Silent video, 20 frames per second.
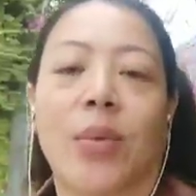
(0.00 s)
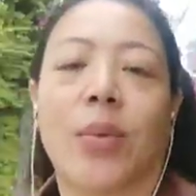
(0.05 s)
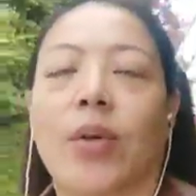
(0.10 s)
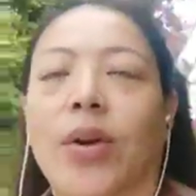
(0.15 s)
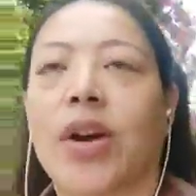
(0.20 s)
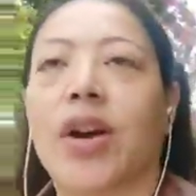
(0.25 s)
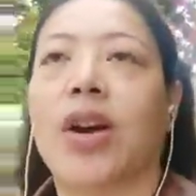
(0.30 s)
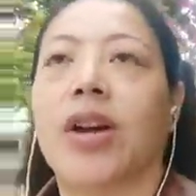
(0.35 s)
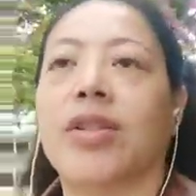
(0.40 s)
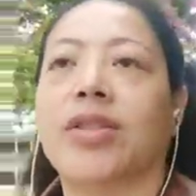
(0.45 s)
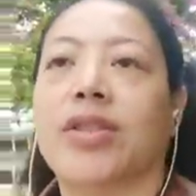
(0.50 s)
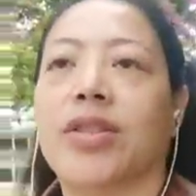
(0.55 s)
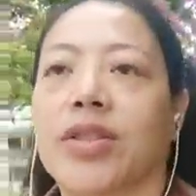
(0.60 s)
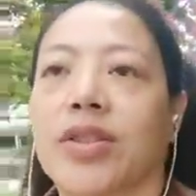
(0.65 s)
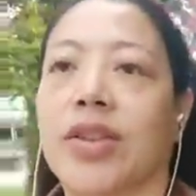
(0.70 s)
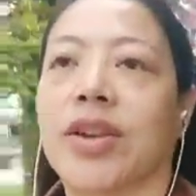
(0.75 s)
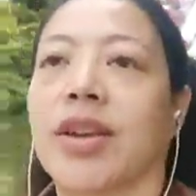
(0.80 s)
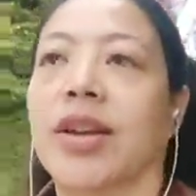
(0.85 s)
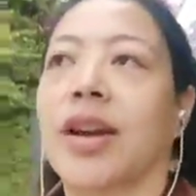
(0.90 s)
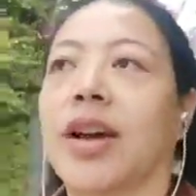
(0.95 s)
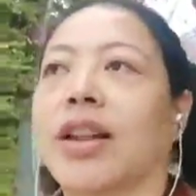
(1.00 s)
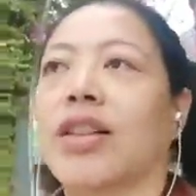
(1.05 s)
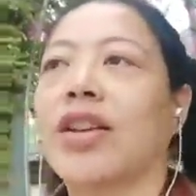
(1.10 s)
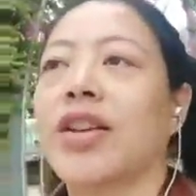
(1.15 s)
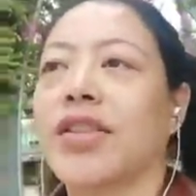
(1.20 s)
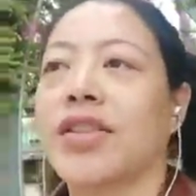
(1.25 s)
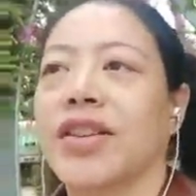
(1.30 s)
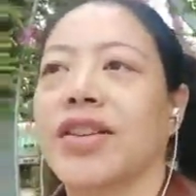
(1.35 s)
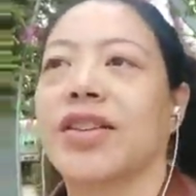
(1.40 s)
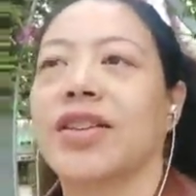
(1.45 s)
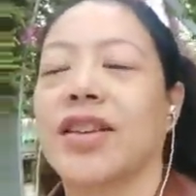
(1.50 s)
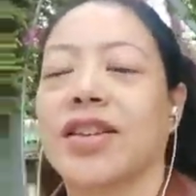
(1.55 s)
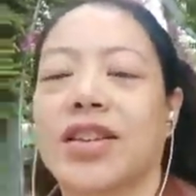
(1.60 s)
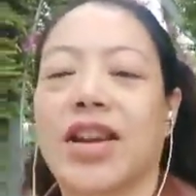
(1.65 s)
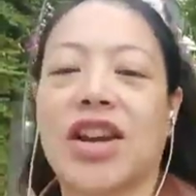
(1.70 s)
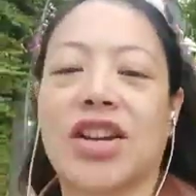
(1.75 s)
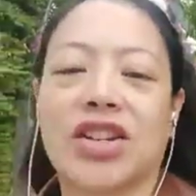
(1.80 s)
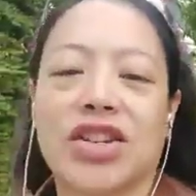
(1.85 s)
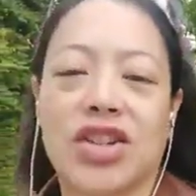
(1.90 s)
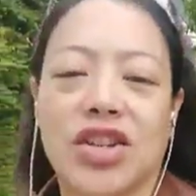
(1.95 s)
Words, a lot of these things
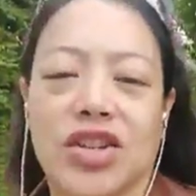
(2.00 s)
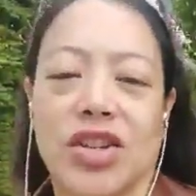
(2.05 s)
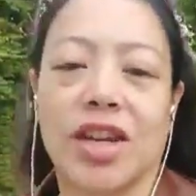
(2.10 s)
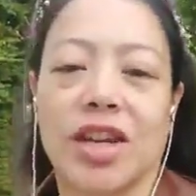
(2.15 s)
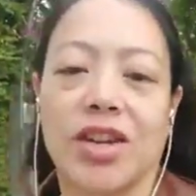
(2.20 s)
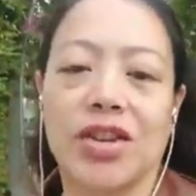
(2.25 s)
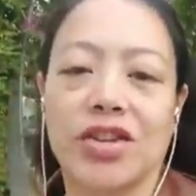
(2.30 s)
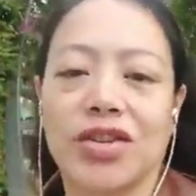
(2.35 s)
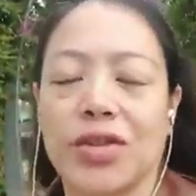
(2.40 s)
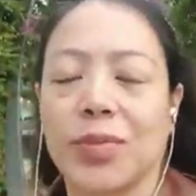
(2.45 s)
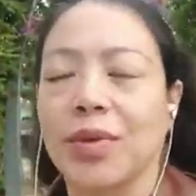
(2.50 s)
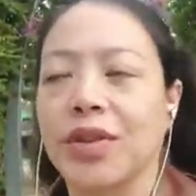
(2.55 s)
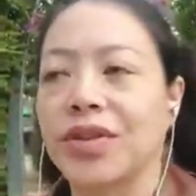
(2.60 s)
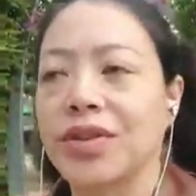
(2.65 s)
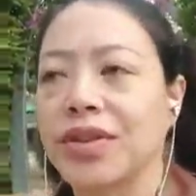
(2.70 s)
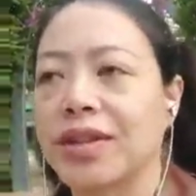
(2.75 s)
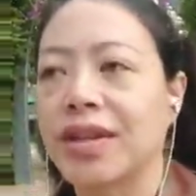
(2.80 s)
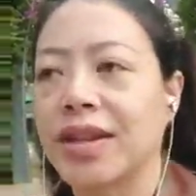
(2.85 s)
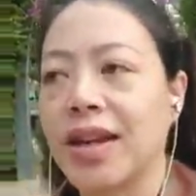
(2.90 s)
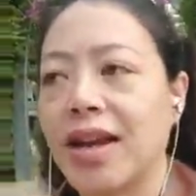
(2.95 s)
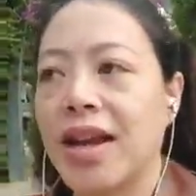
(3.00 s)
are actually just instruments.